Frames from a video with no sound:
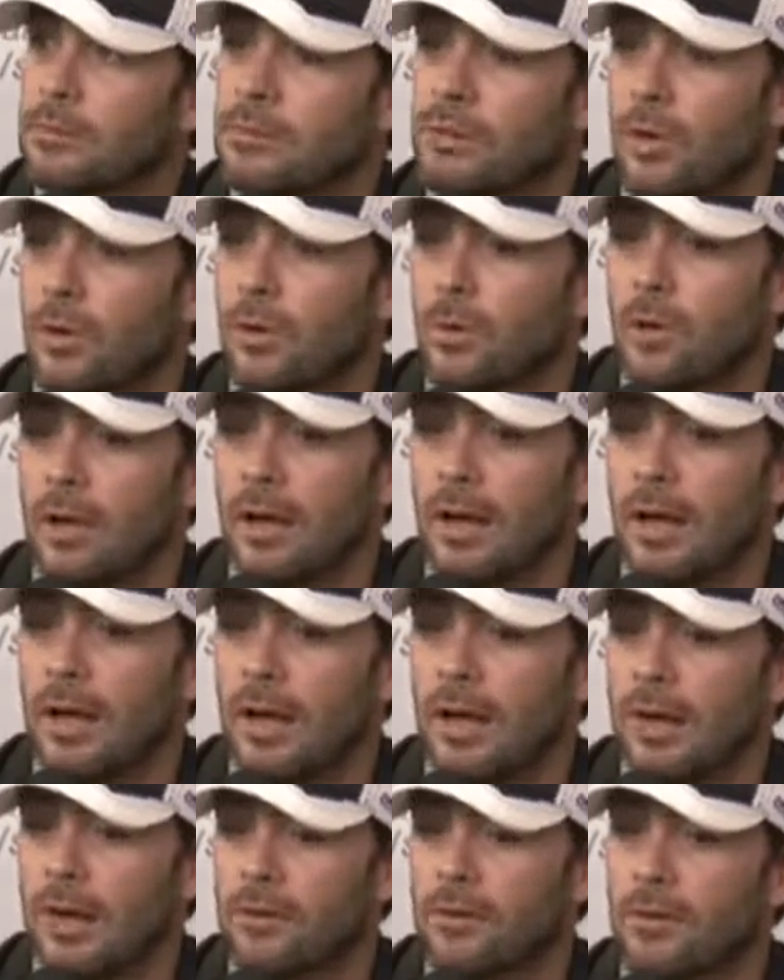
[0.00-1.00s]
So
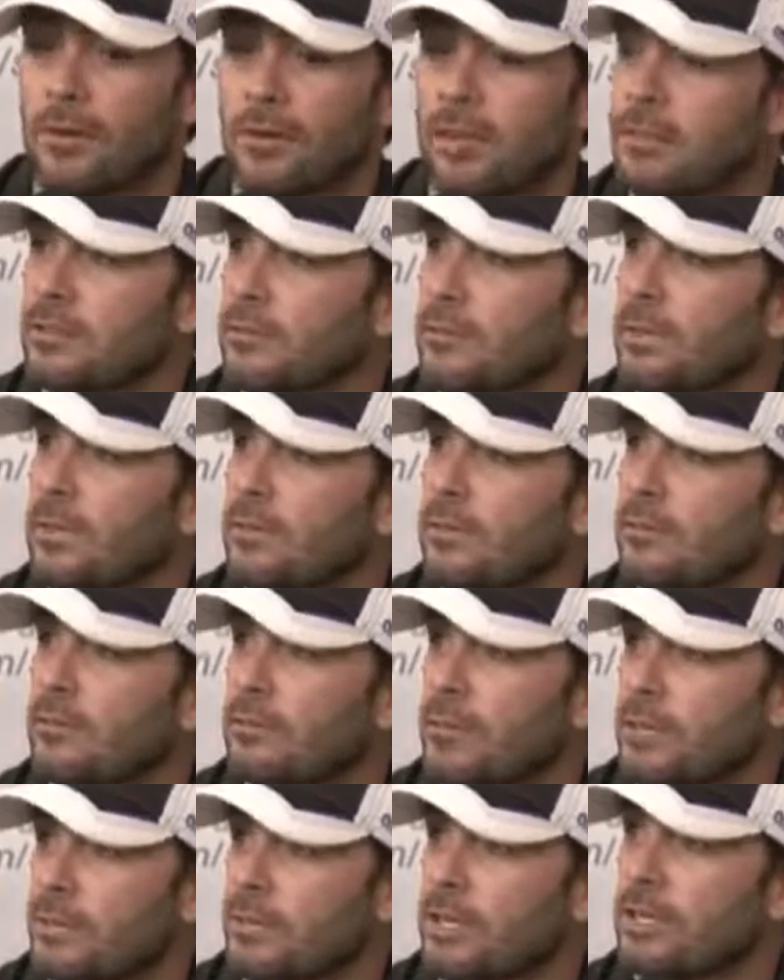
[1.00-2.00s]
I find that to be their
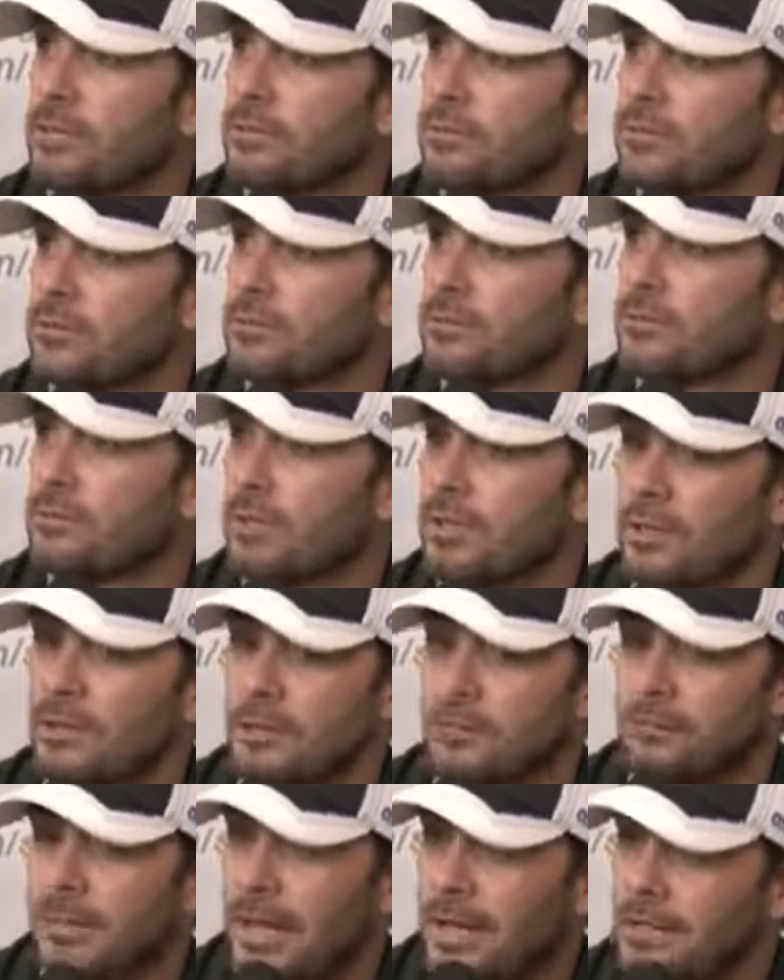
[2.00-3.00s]
most dangerous
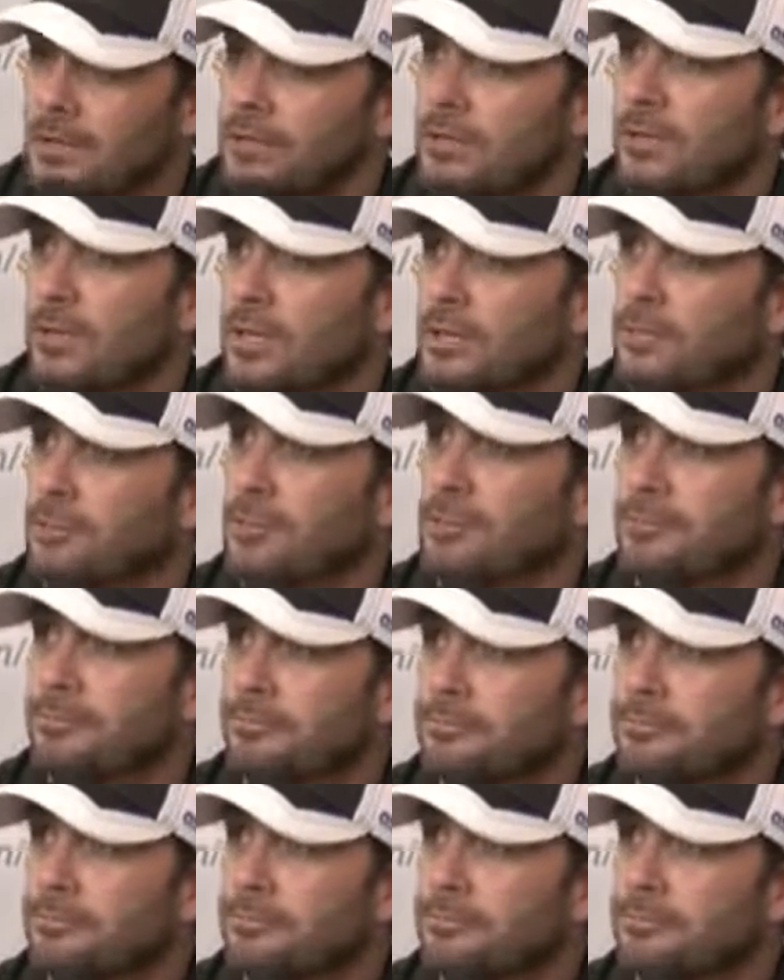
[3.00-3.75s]
asset or attribute.